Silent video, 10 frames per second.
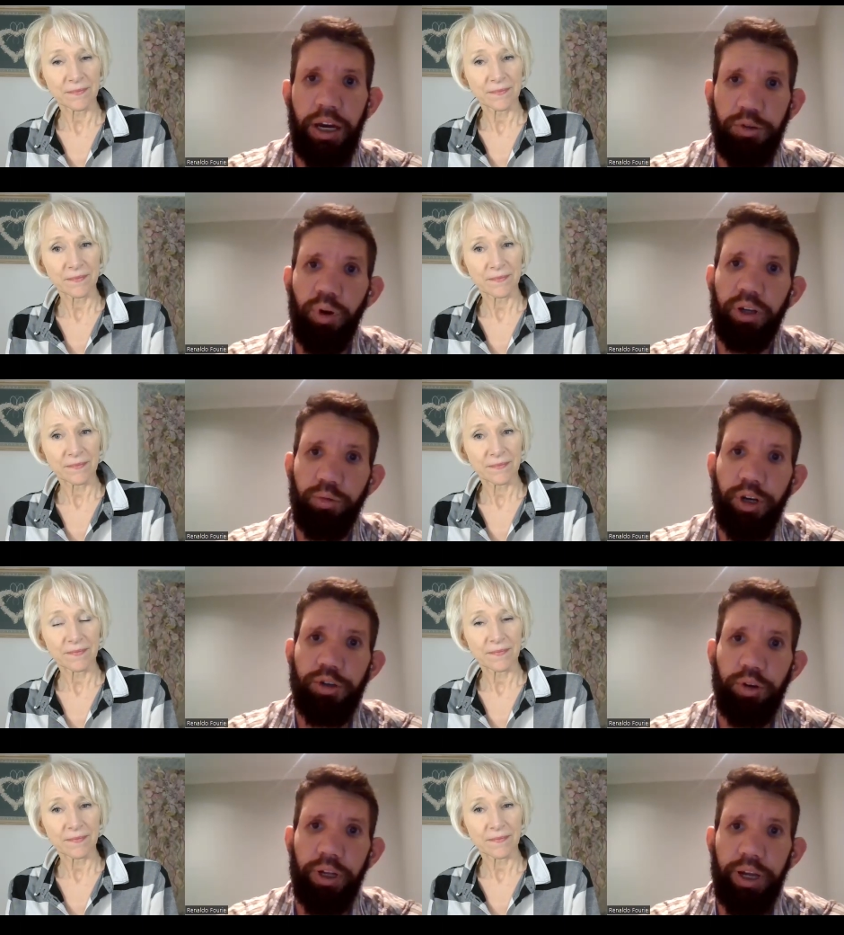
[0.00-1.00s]
Speaker 1: as well to make
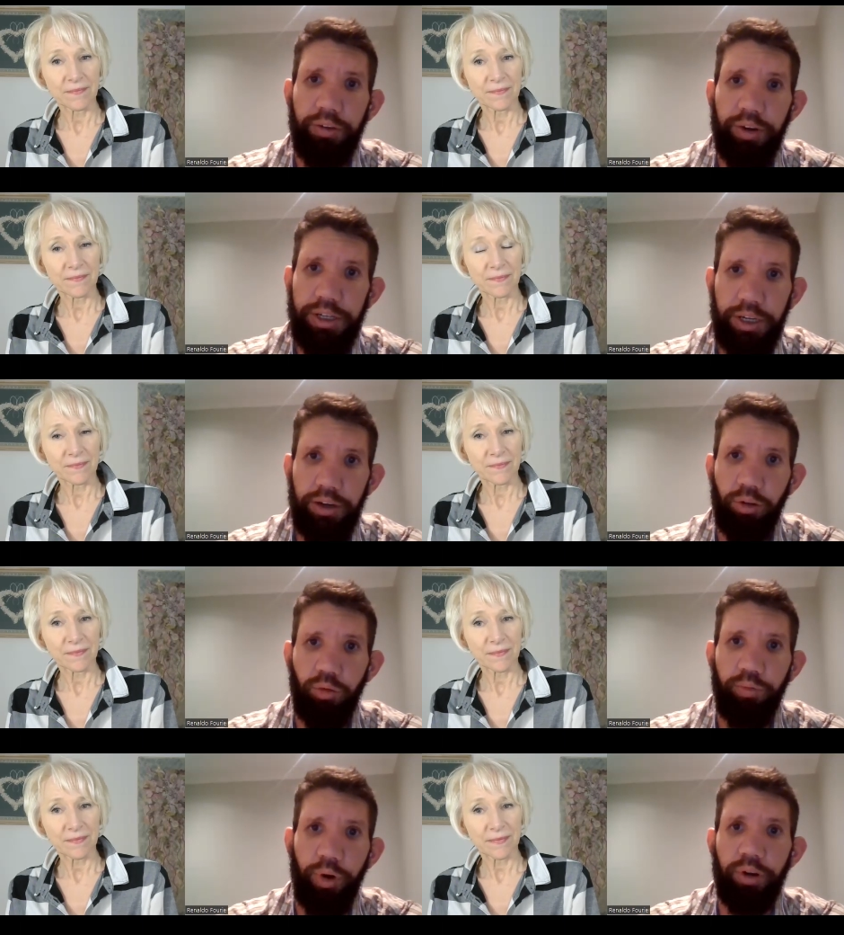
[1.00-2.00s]
sure that every single
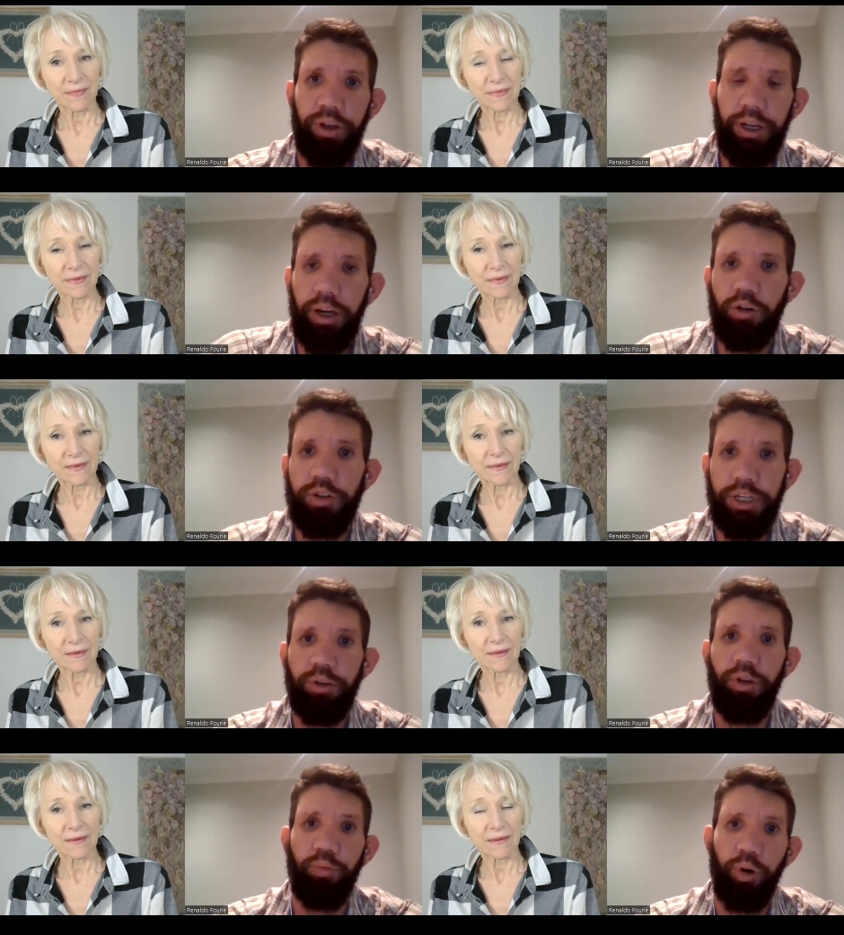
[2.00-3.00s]
component that goes
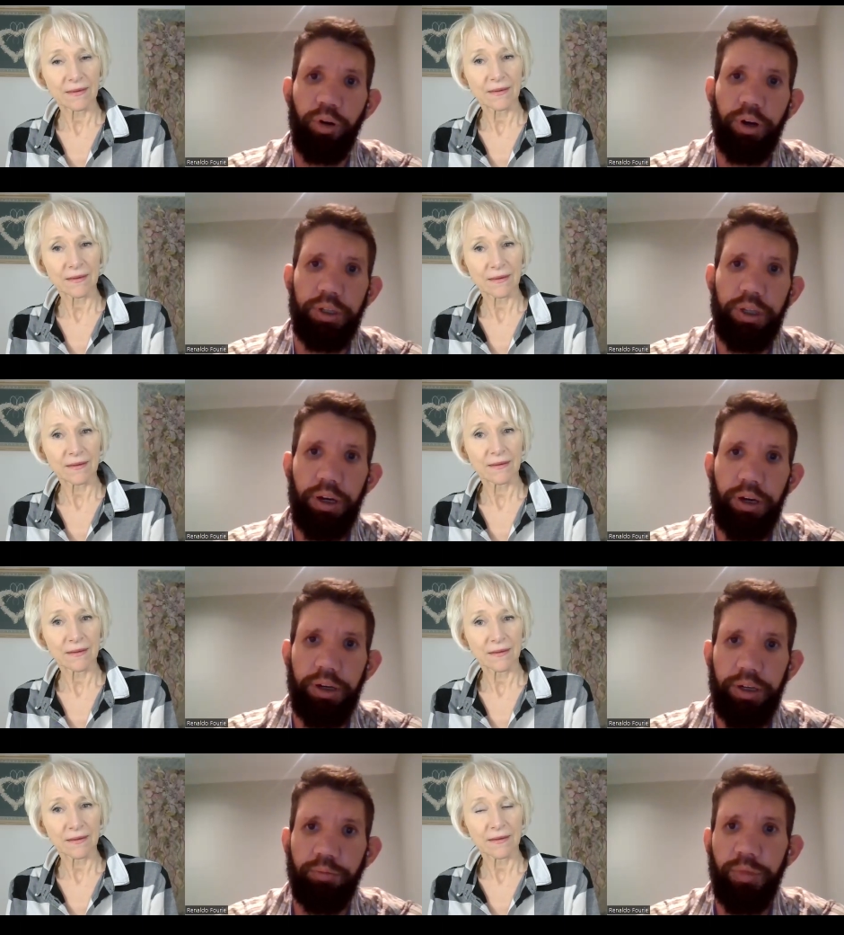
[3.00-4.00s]
into the product uh,
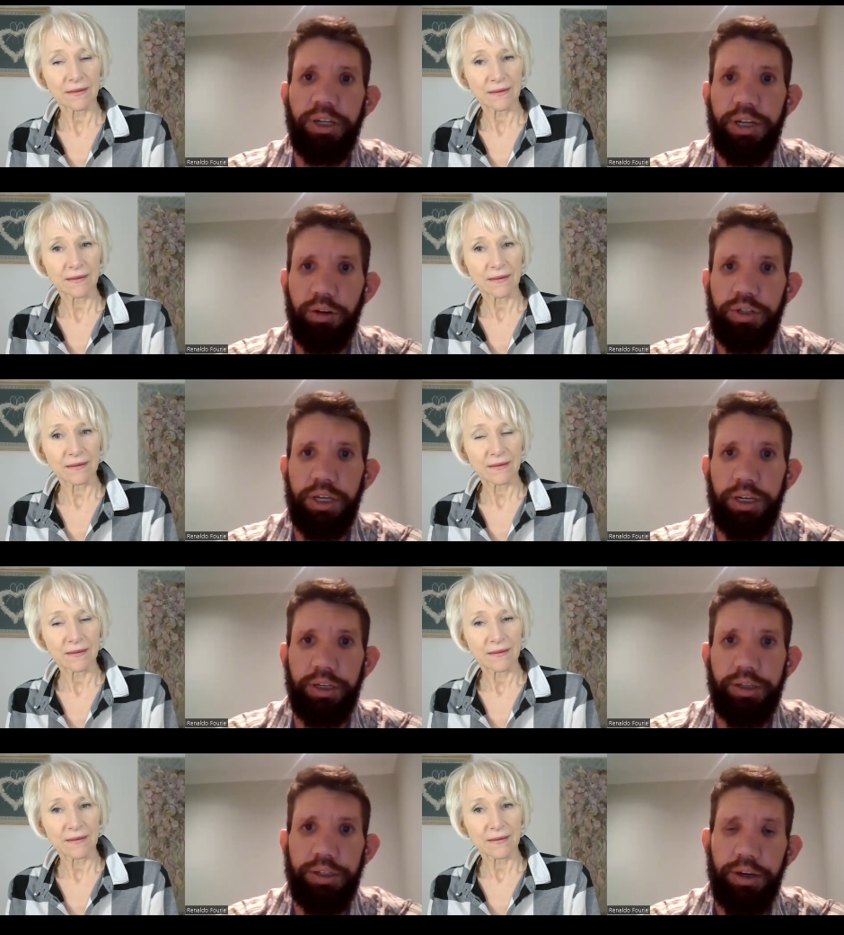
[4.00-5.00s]
it meets our
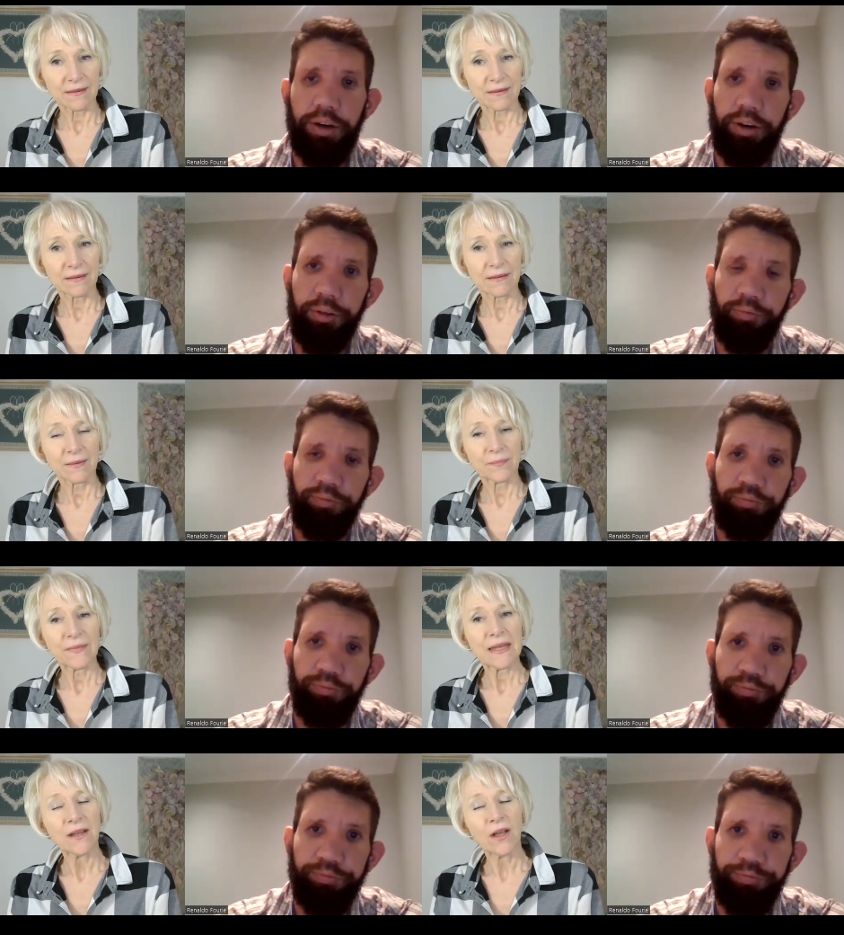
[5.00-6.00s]
standards.
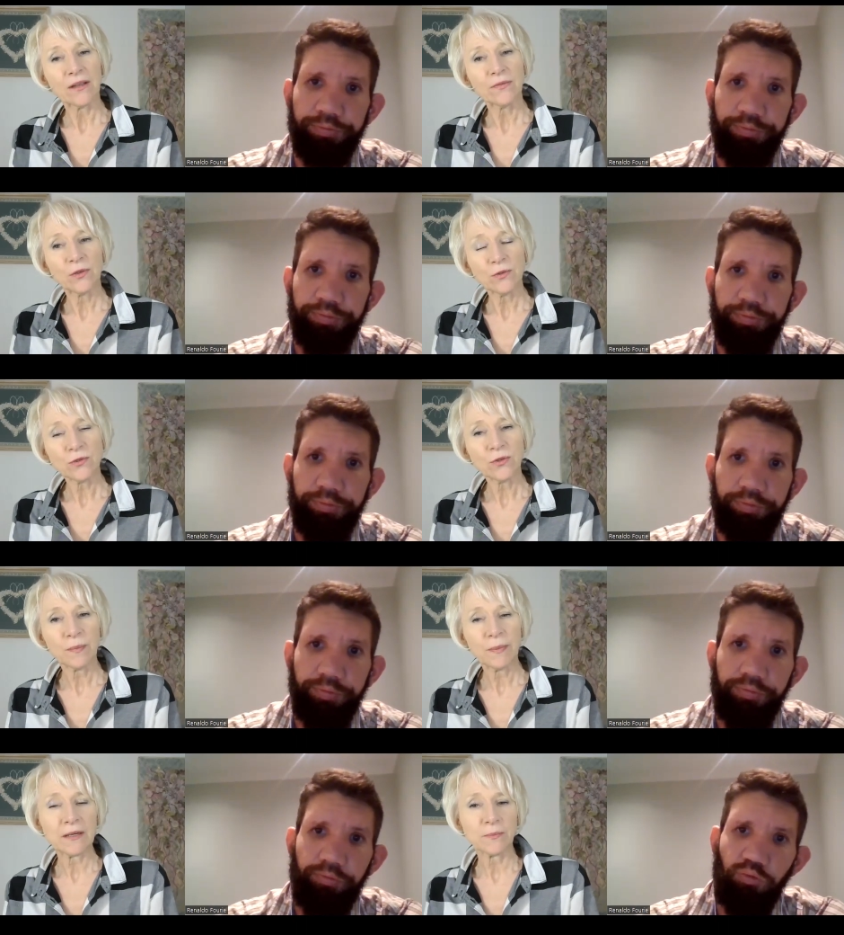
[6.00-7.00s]
Speaker 2: Now, if you talk
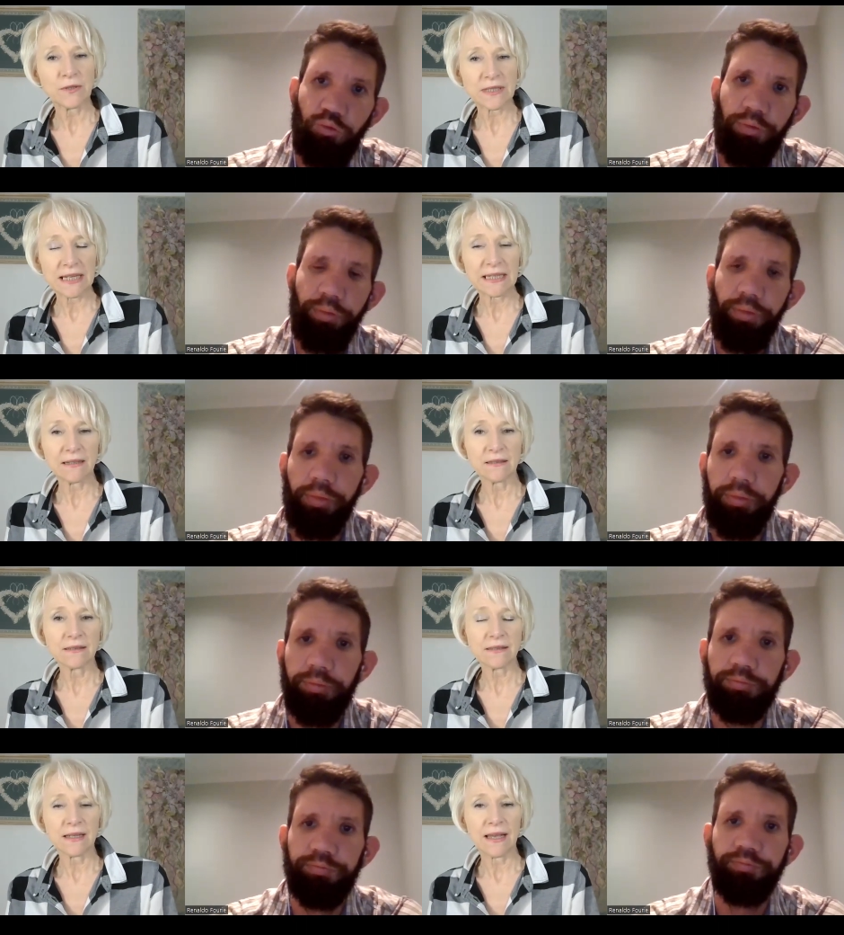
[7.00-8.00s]
about
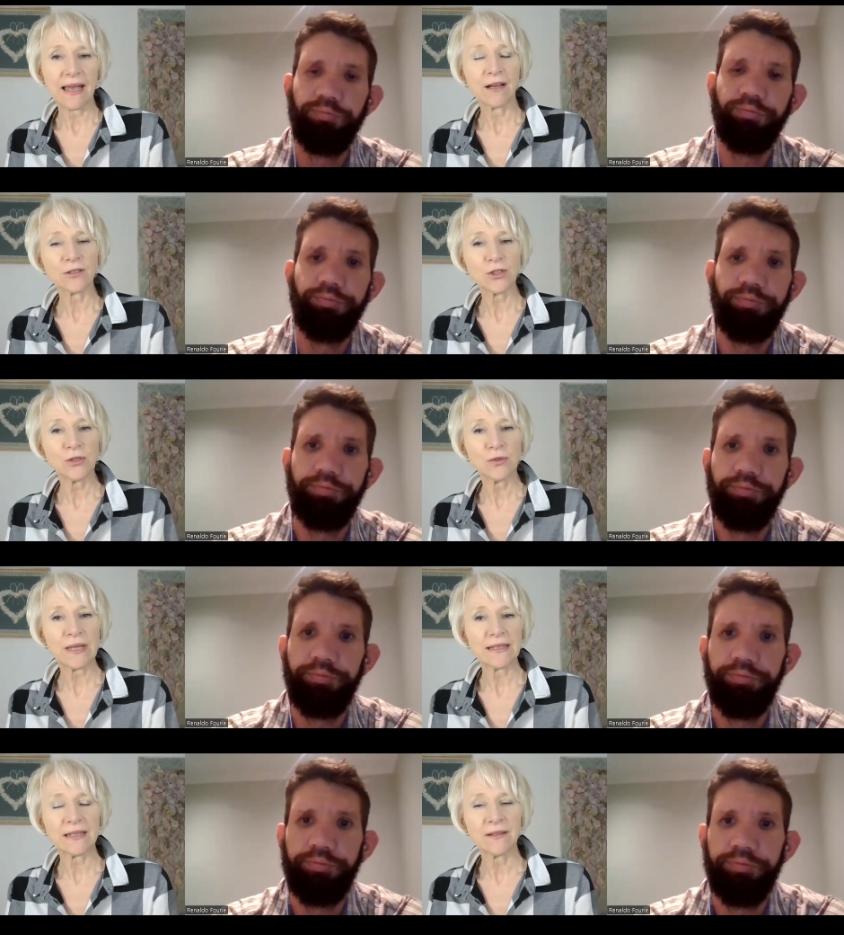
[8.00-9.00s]
botanicals, how do you
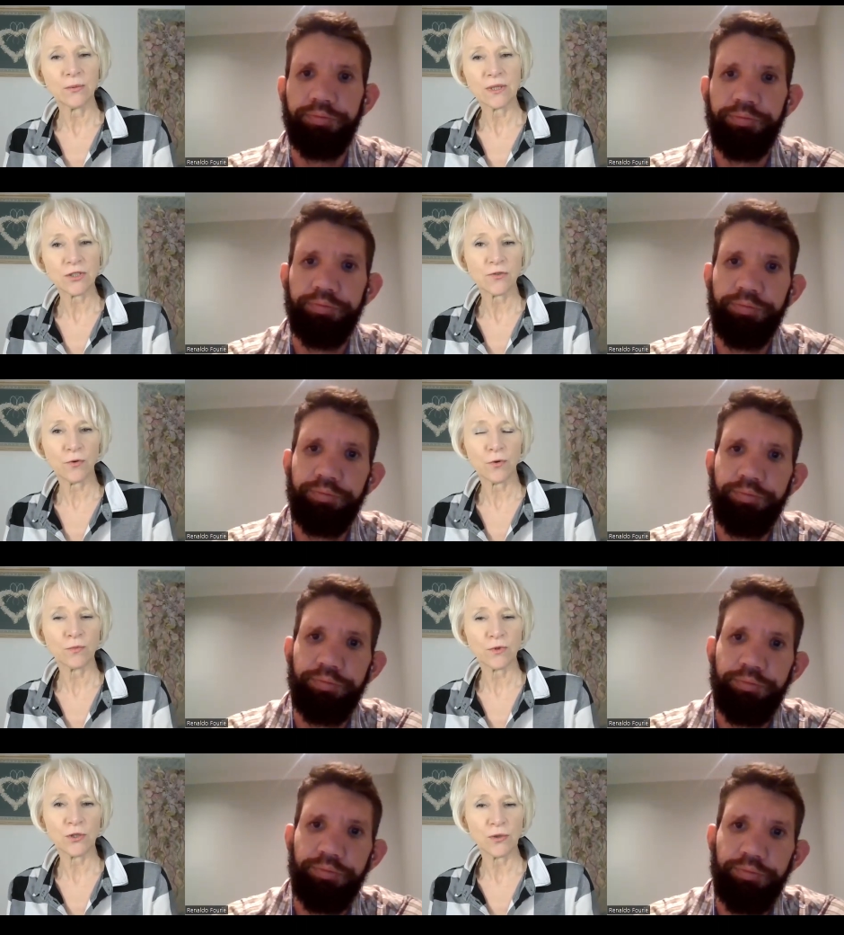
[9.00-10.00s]
get in which
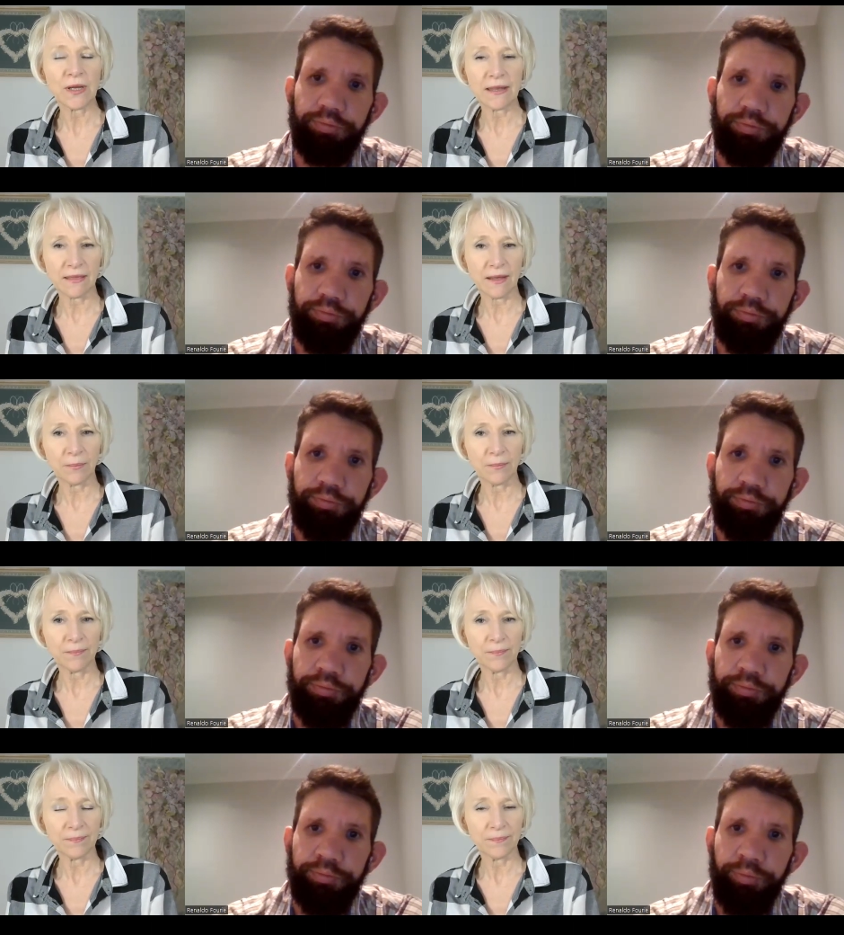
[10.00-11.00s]
form do you get
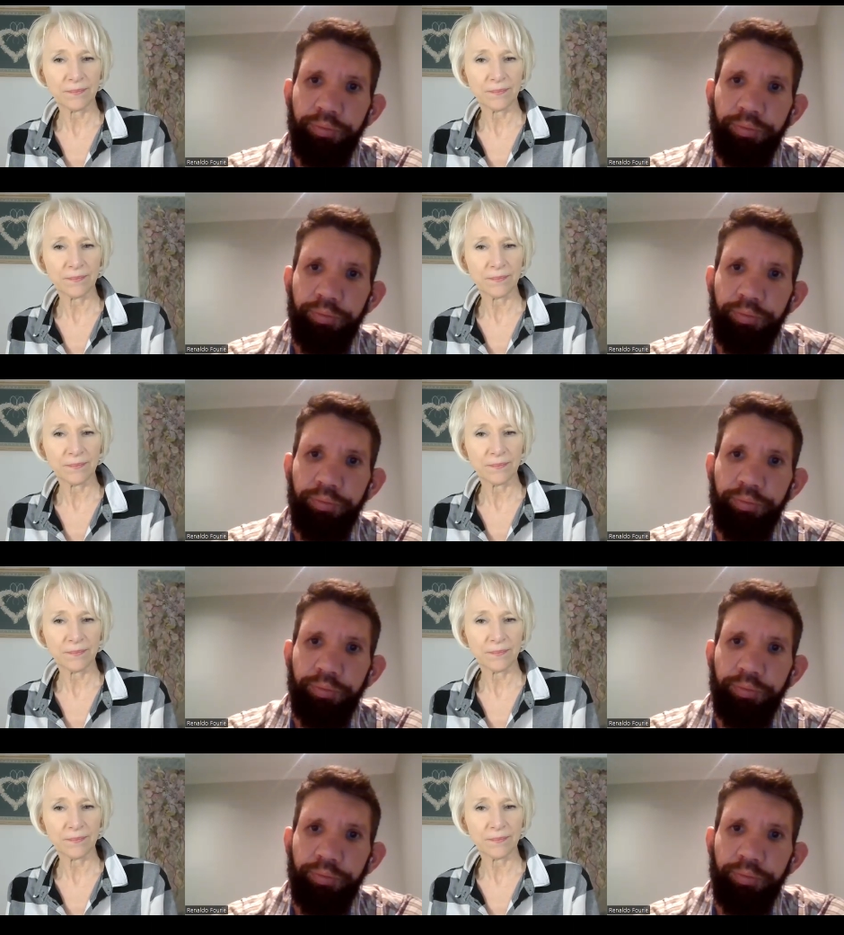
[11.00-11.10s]
them?